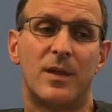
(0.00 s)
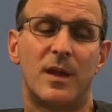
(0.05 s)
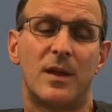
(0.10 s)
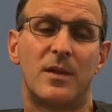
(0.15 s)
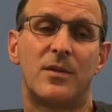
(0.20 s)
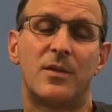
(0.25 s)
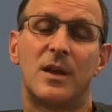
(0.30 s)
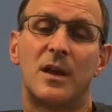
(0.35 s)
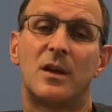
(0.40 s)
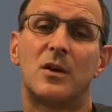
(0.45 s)

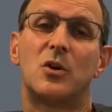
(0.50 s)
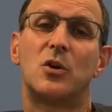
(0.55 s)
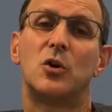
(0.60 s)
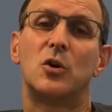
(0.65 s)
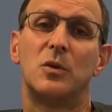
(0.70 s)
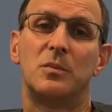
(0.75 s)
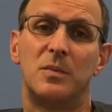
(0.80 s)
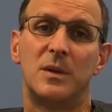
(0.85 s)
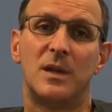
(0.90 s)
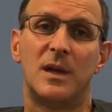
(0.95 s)
think could
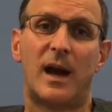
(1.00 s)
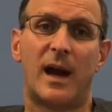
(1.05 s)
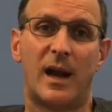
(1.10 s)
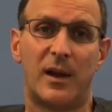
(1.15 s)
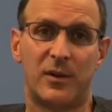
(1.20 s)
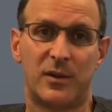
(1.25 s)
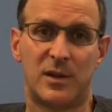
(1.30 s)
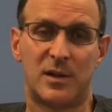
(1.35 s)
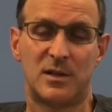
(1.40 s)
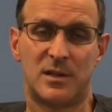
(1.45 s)
be highly
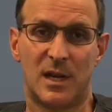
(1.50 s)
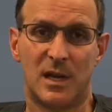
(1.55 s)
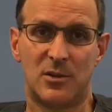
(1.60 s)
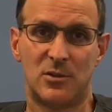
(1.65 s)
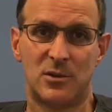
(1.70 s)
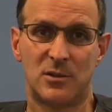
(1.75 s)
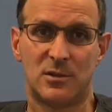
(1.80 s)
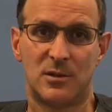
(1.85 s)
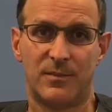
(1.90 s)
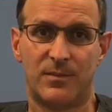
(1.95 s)
contagious,
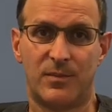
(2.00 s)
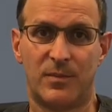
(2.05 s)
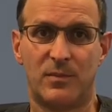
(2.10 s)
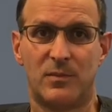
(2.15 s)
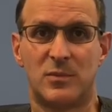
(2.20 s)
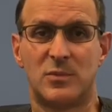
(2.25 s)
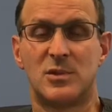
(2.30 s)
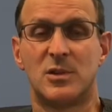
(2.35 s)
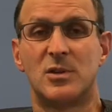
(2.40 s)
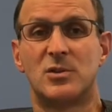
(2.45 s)

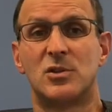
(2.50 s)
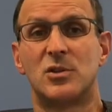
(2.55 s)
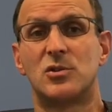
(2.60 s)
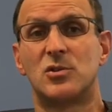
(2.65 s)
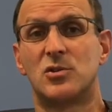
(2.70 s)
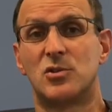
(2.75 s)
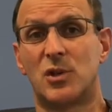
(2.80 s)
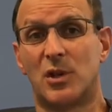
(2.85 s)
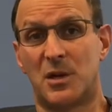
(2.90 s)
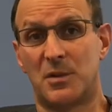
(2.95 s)
such as
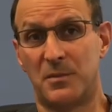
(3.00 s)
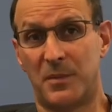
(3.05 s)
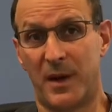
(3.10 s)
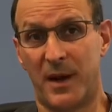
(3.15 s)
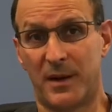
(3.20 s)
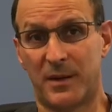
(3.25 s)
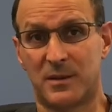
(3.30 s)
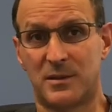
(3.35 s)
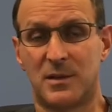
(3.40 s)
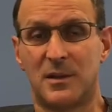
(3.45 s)
chickenpox.